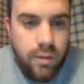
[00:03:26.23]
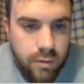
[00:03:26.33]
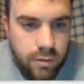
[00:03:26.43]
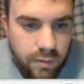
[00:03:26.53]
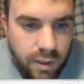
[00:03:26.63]

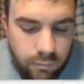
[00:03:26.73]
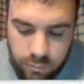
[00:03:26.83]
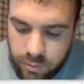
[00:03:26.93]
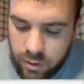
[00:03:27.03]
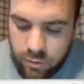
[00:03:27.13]
So that
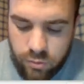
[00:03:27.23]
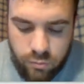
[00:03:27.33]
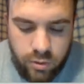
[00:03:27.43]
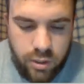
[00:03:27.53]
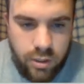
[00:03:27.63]
would be
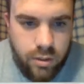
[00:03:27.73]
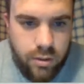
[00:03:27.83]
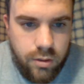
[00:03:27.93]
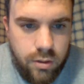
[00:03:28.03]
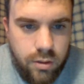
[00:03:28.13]

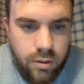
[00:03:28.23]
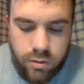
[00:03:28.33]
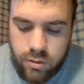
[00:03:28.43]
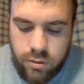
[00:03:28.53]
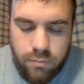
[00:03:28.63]

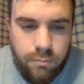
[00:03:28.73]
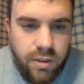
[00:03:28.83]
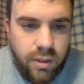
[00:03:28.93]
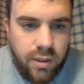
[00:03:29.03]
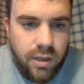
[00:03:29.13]

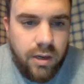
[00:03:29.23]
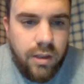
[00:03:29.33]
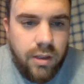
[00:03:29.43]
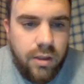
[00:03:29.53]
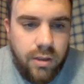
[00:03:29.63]

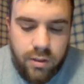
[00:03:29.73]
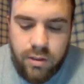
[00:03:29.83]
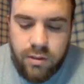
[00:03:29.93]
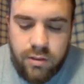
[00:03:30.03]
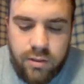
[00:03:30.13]

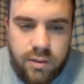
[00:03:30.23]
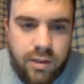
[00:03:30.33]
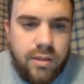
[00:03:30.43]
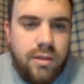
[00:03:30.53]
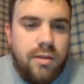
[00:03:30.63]

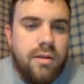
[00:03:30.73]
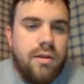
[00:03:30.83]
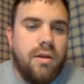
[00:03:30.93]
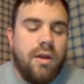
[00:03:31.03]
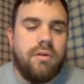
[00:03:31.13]

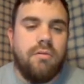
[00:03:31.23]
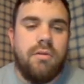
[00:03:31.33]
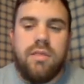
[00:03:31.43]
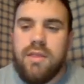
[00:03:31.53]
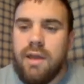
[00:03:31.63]

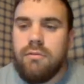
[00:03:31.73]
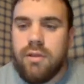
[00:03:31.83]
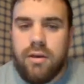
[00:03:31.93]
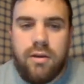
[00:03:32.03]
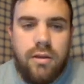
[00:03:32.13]

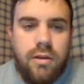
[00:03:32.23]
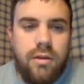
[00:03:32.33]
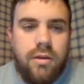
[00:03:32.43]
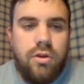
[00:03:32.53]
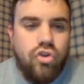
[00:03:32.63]
3,600,000
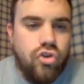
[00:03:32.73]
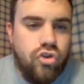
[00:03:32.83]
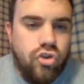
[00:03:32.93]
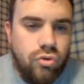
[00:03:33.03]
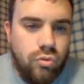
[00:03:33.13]

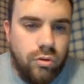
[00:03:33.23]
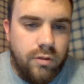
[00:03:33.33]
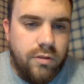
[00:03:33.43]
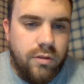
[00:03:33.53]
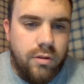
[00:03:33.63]

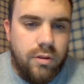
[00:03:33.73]
joules.